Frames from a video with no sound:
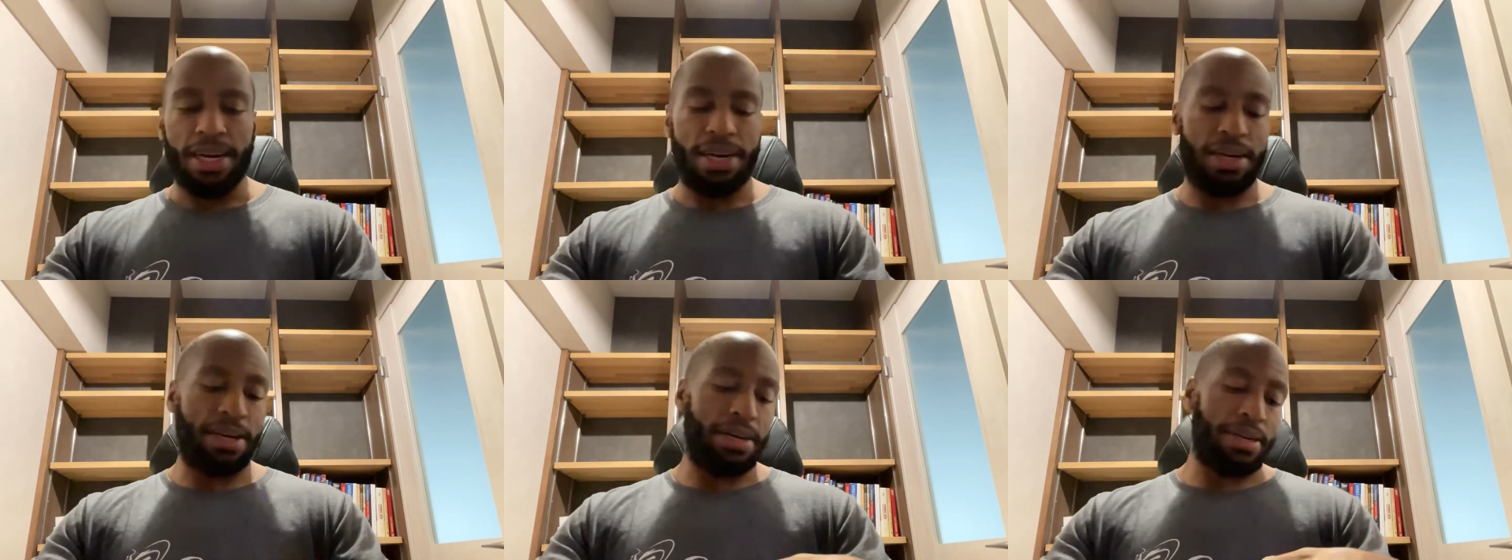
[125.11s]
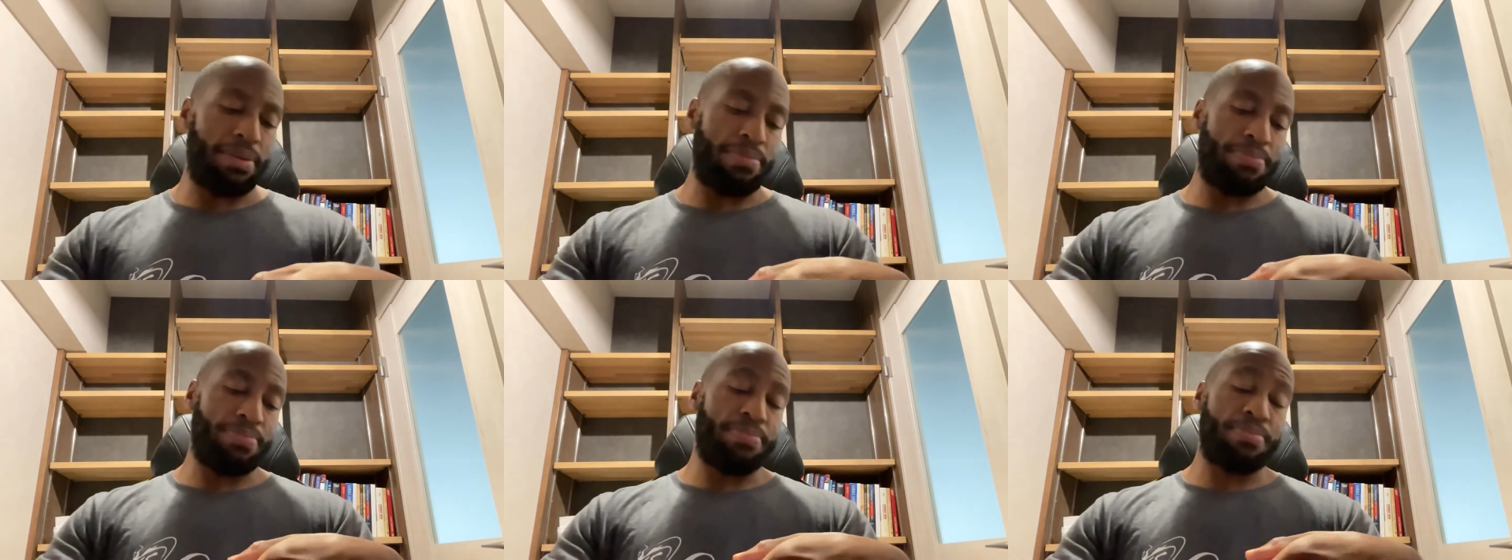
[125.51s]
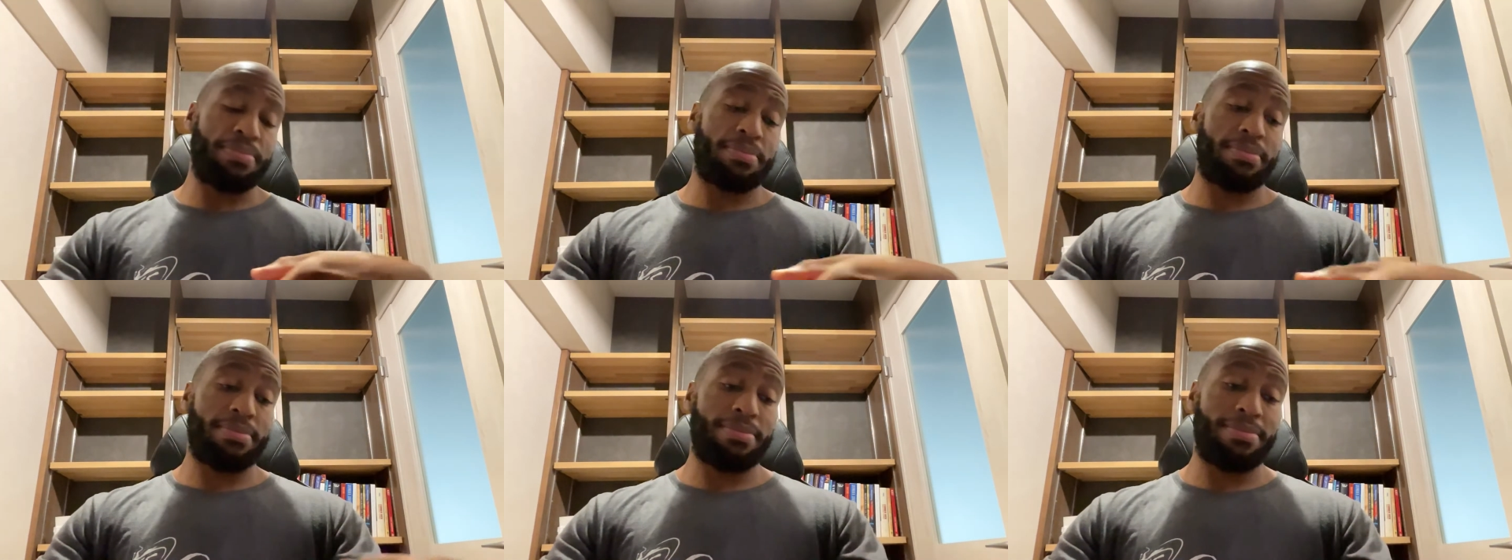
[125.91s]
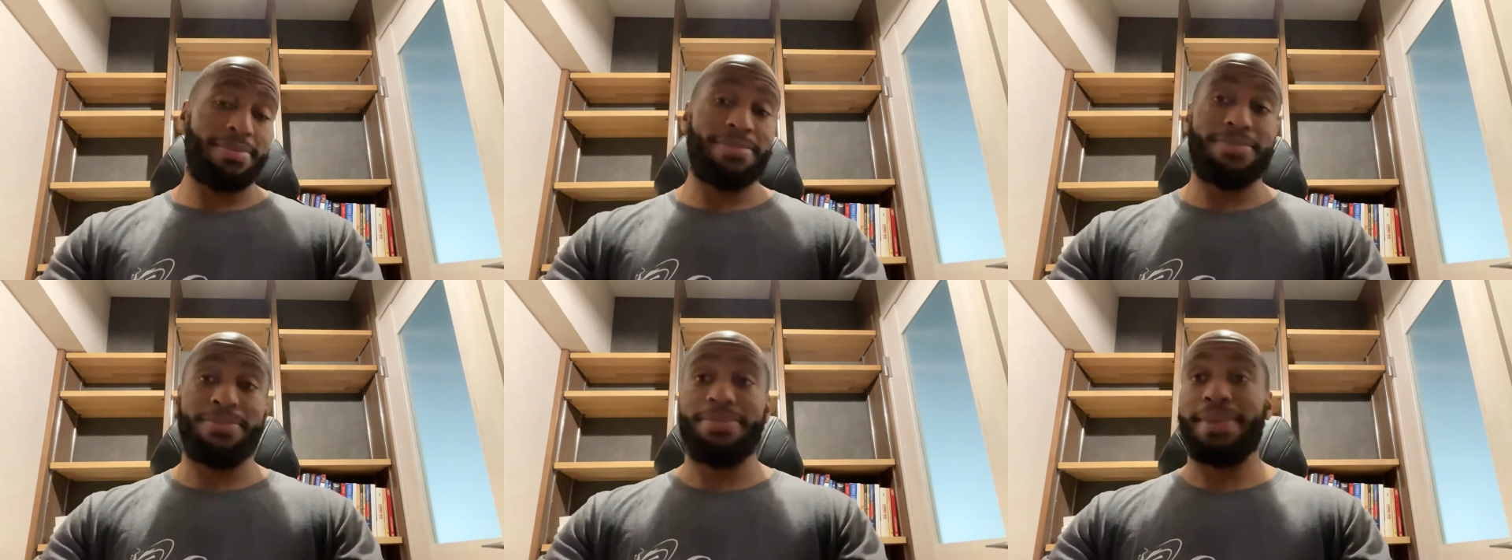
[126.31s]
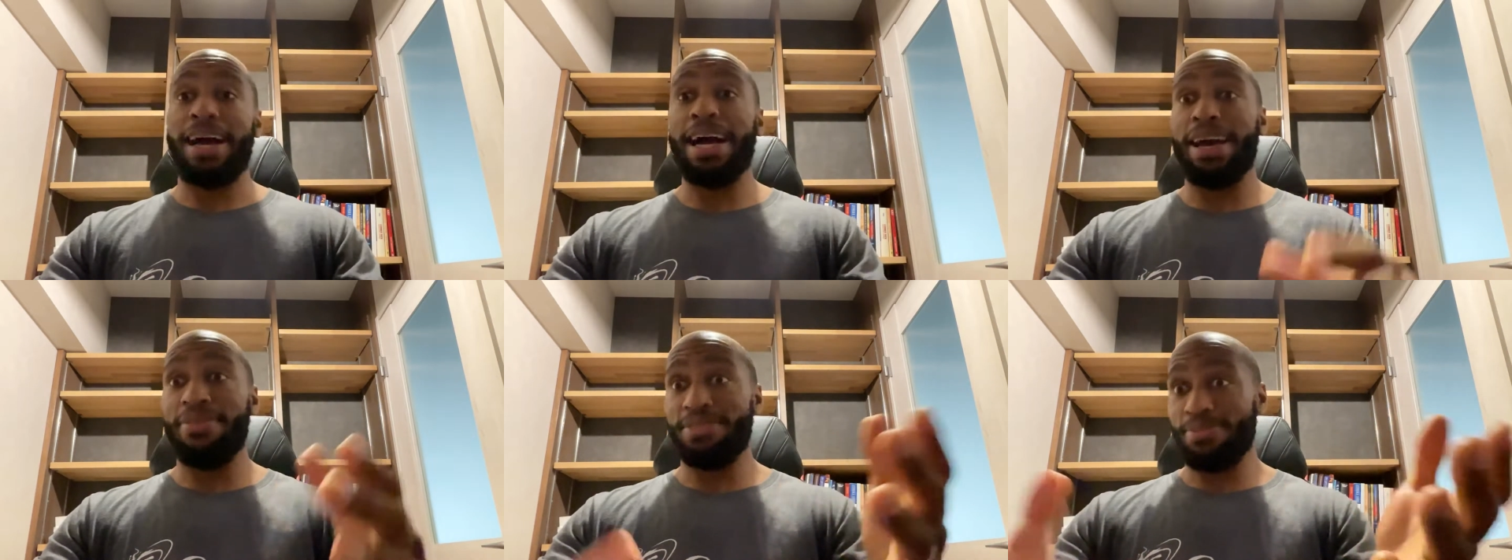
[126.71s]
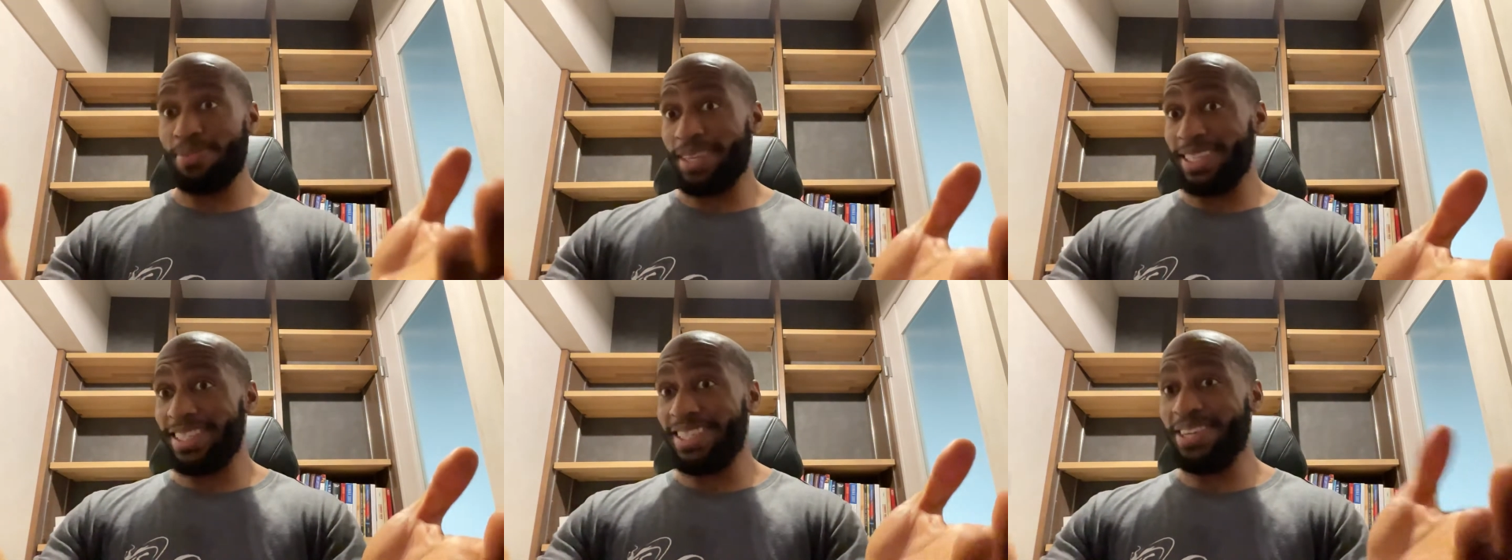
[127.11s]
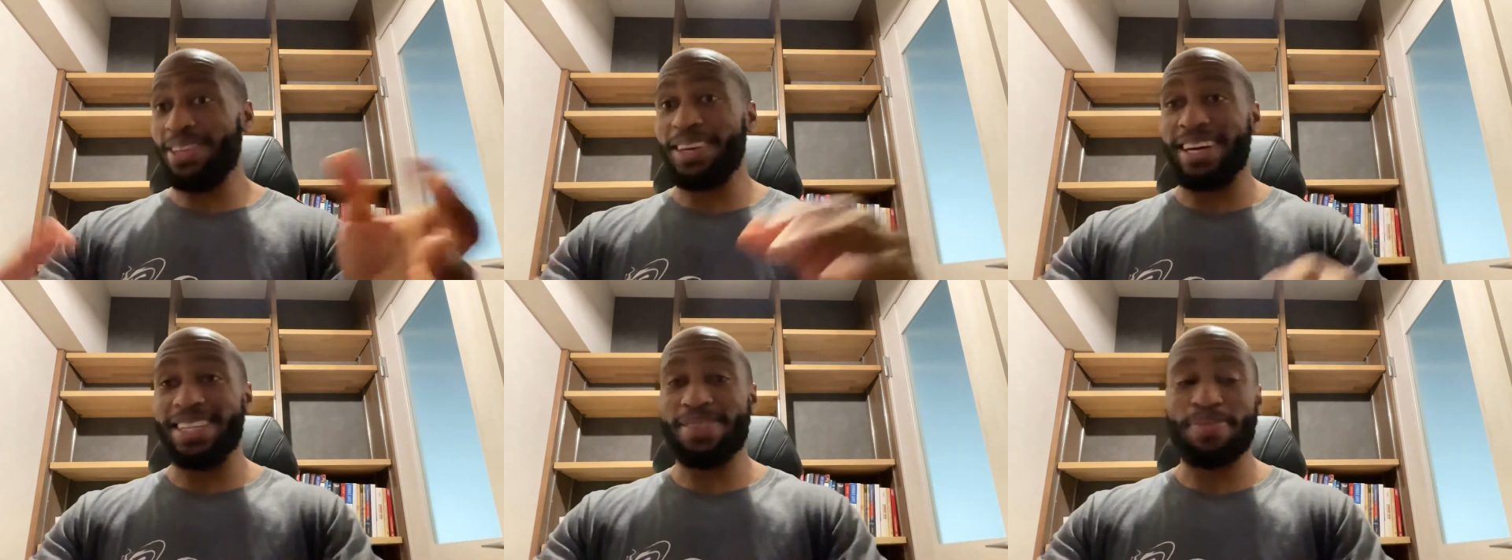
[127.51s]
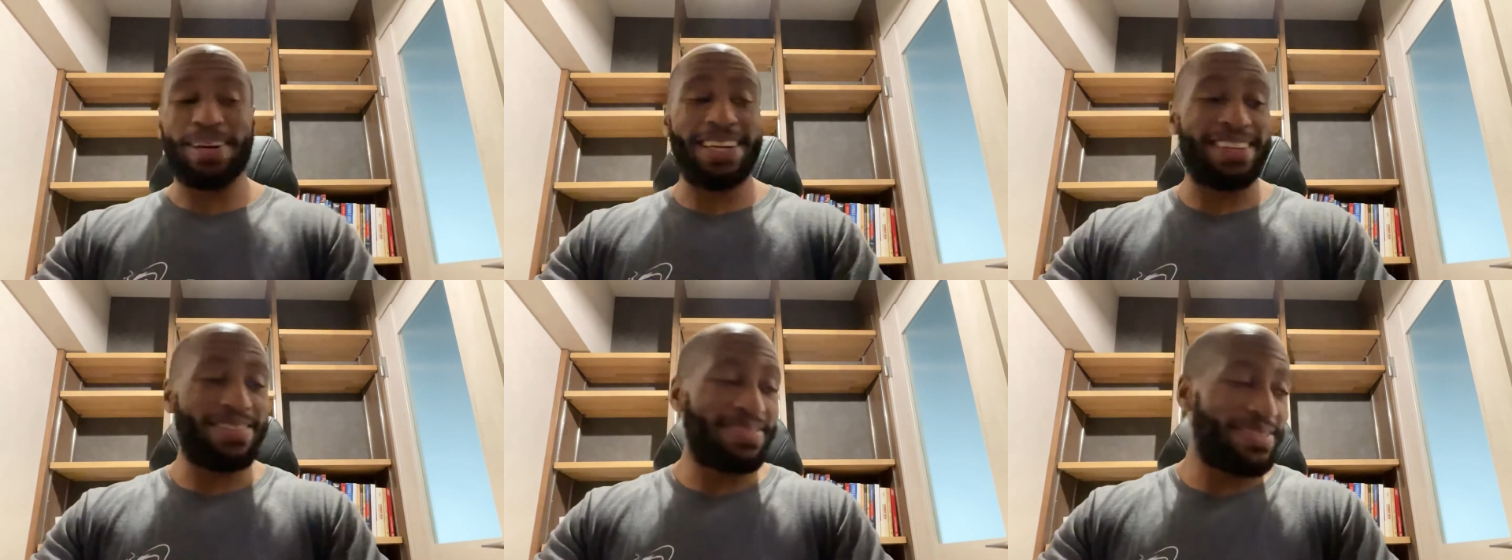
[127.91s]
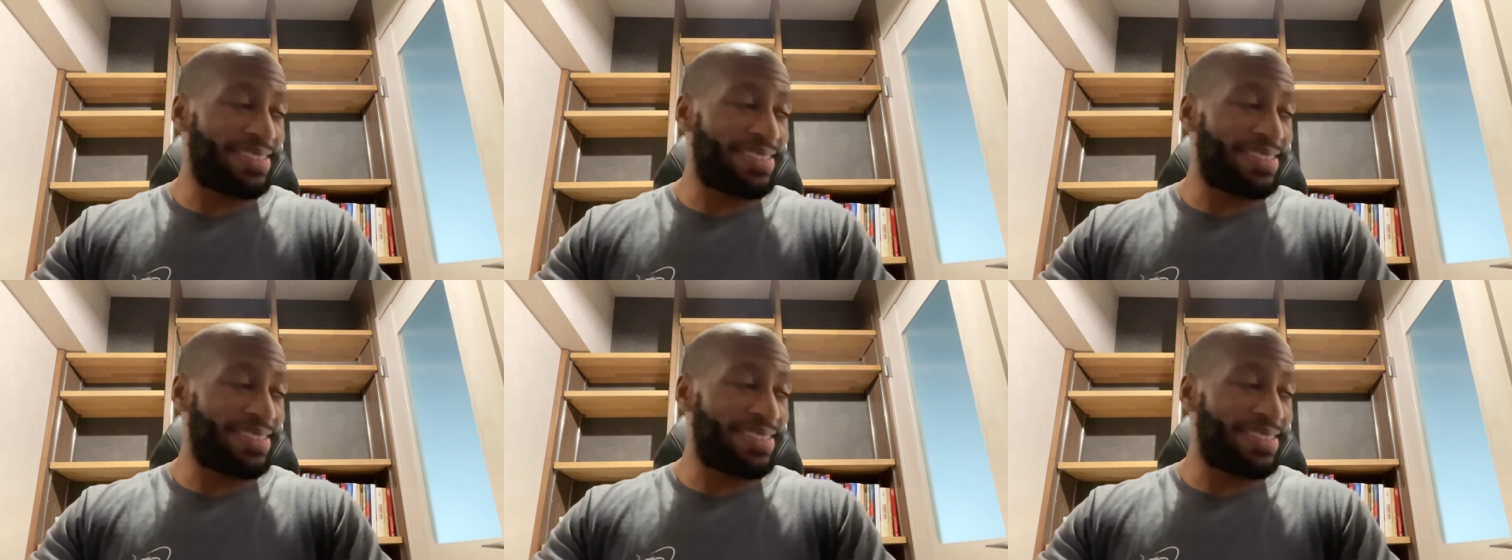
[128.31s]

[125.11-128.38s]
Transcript: I have some things to tell you guys about it.